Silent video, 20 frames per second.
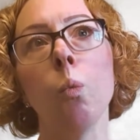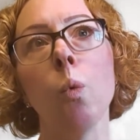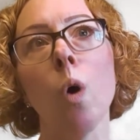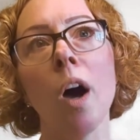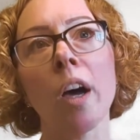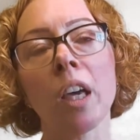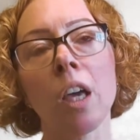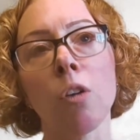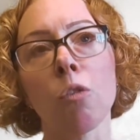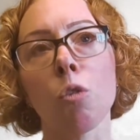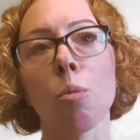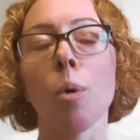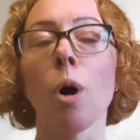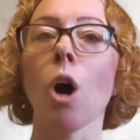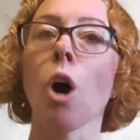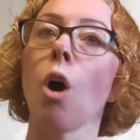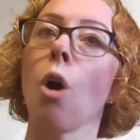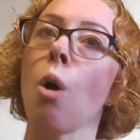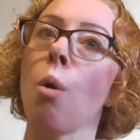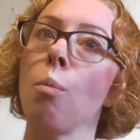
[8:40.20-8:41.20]
working from
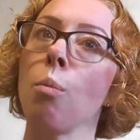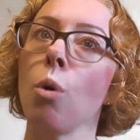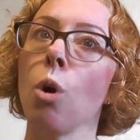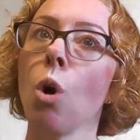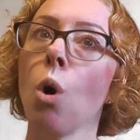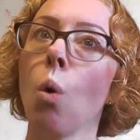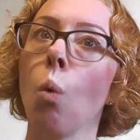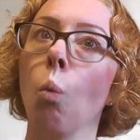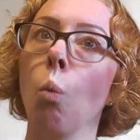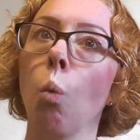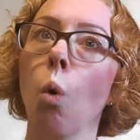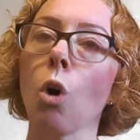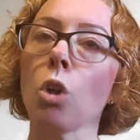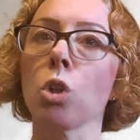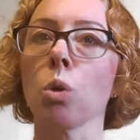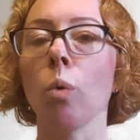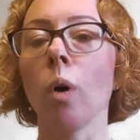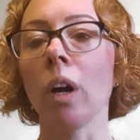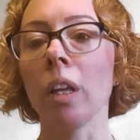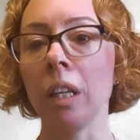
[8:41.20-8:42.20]
home.
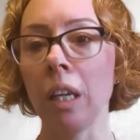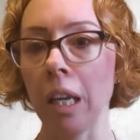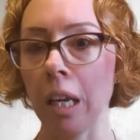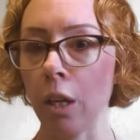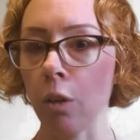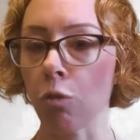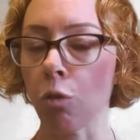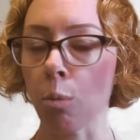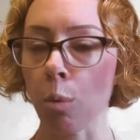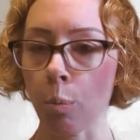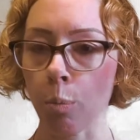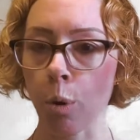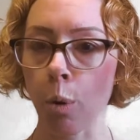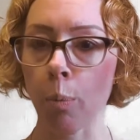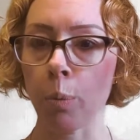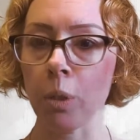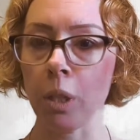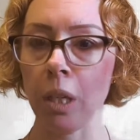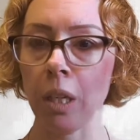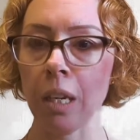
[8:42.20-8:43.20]
What do I need from a
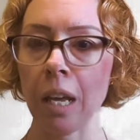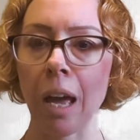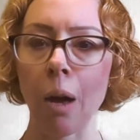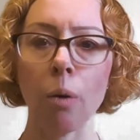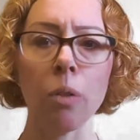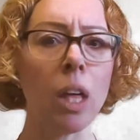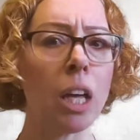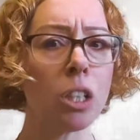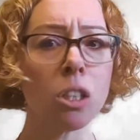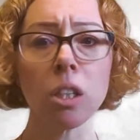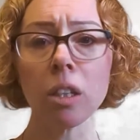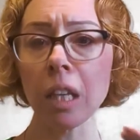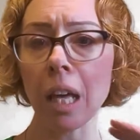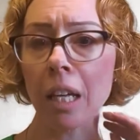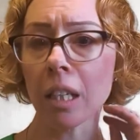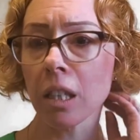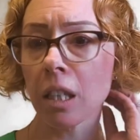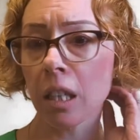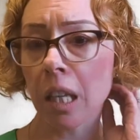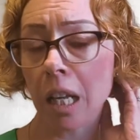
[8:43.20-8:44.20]
property now? And
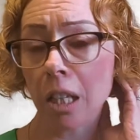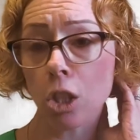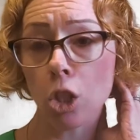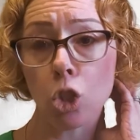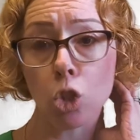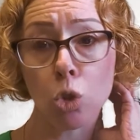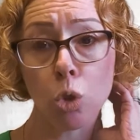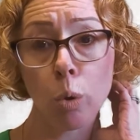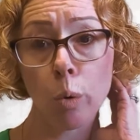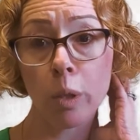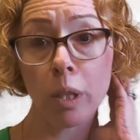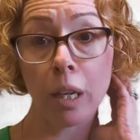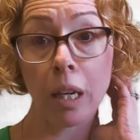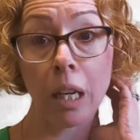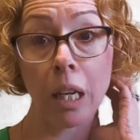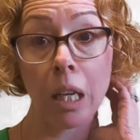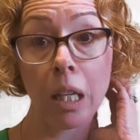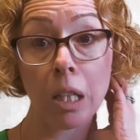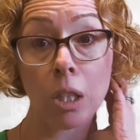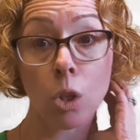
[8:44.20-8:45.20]
that's as true that
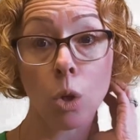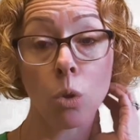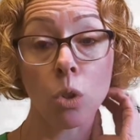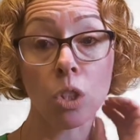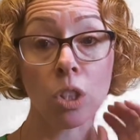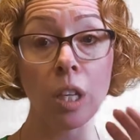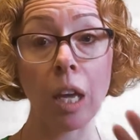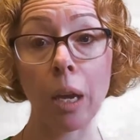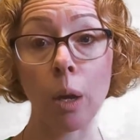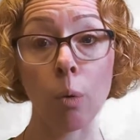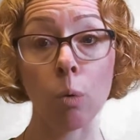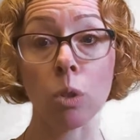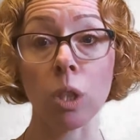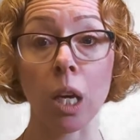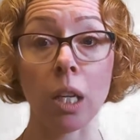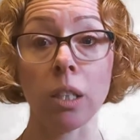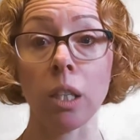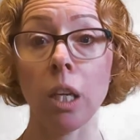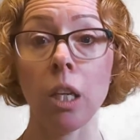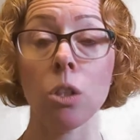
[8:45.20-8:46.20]
it is on sales
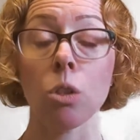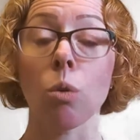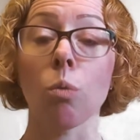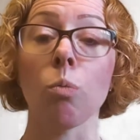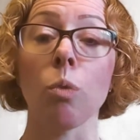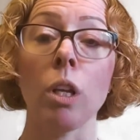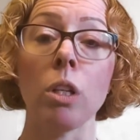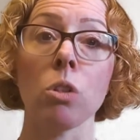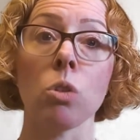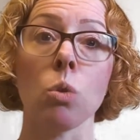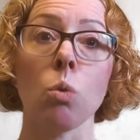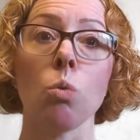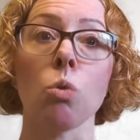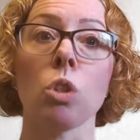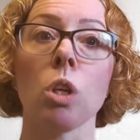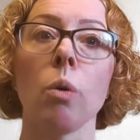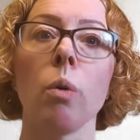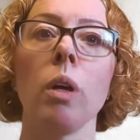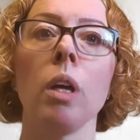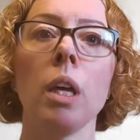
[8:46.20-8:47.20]
as it is on rentals.
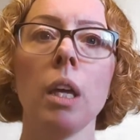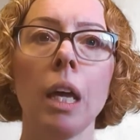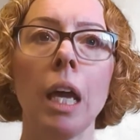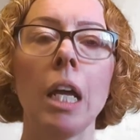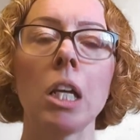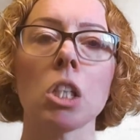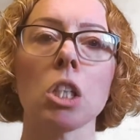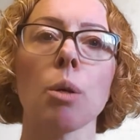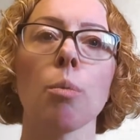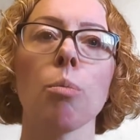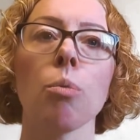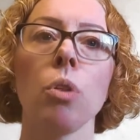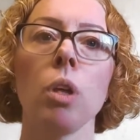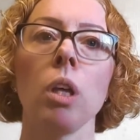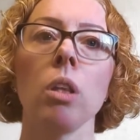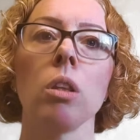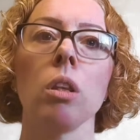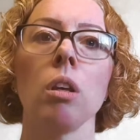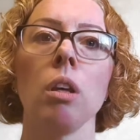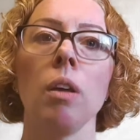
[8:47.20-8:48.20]
So it's
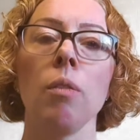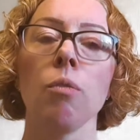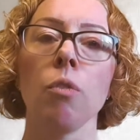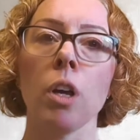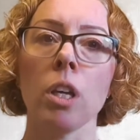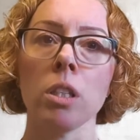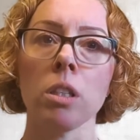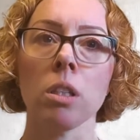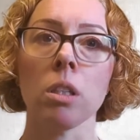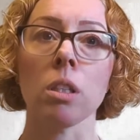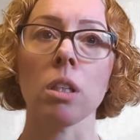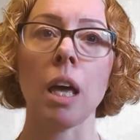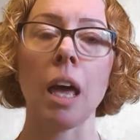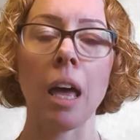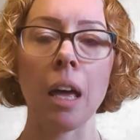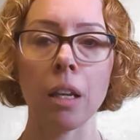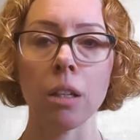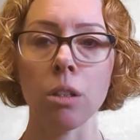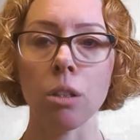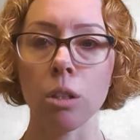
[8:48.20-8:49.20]
something that investors
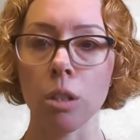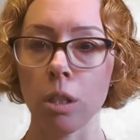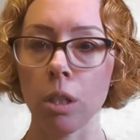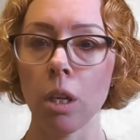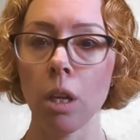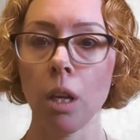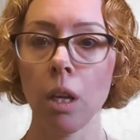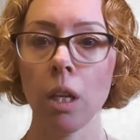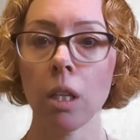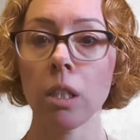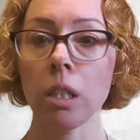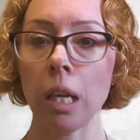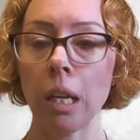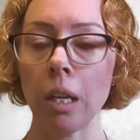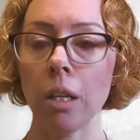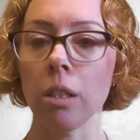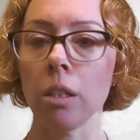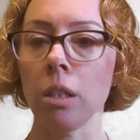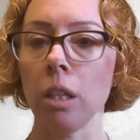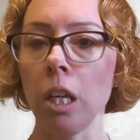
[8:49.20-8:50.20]
and
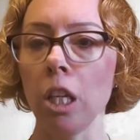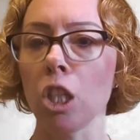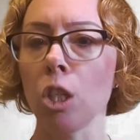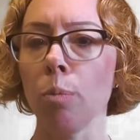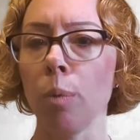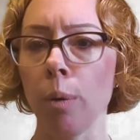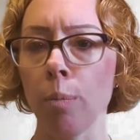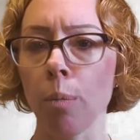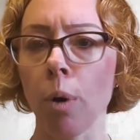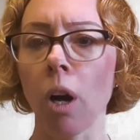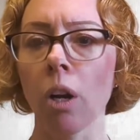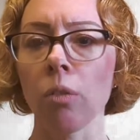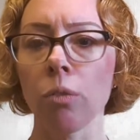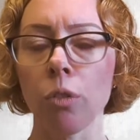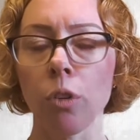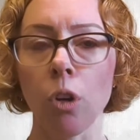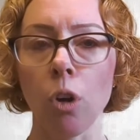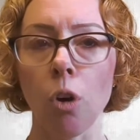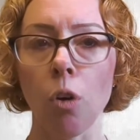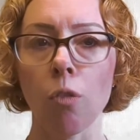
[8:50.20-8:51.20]
sellers need to be
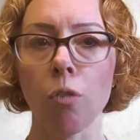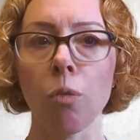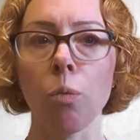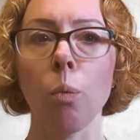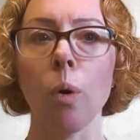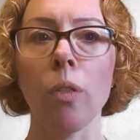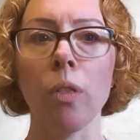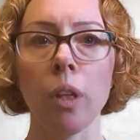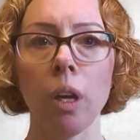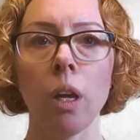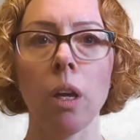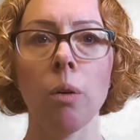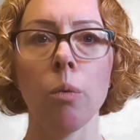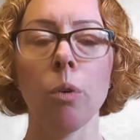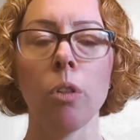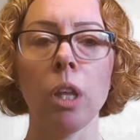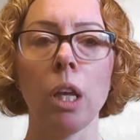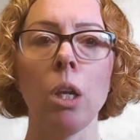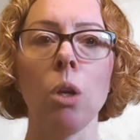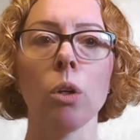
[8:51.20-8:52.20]
mindful of when
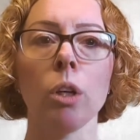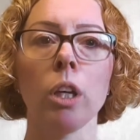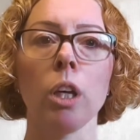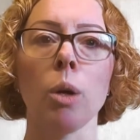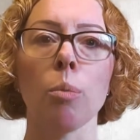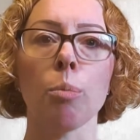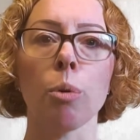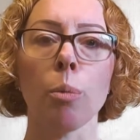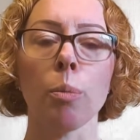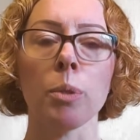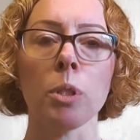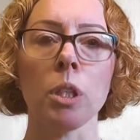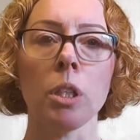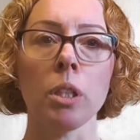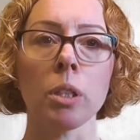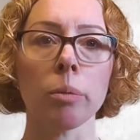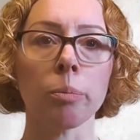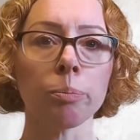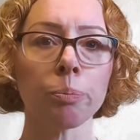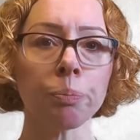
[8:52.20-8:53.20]
they're looking at
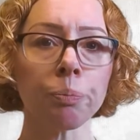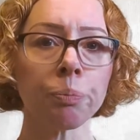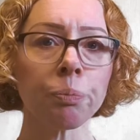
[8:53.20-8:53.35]
properties.